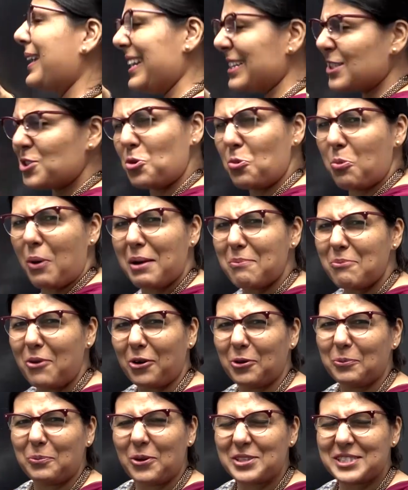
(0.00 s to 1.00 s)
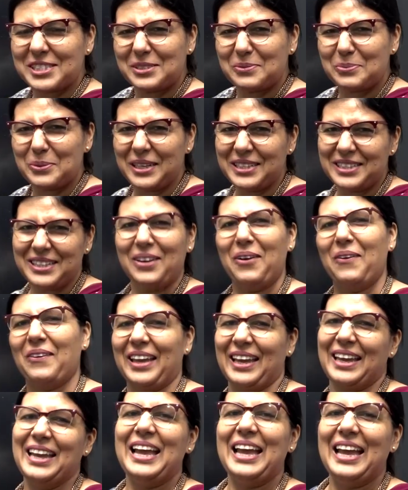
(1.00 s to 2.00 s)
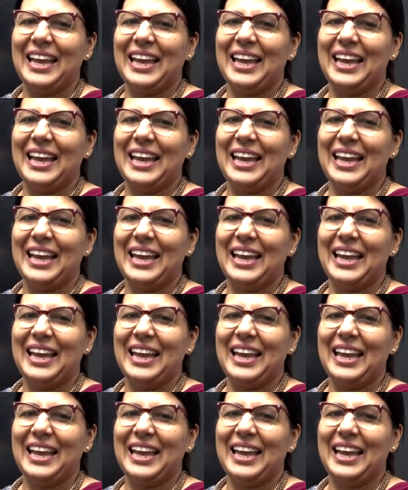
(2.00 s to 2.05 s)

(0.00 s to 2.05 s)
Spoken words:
Let's do one more opposite word, okay?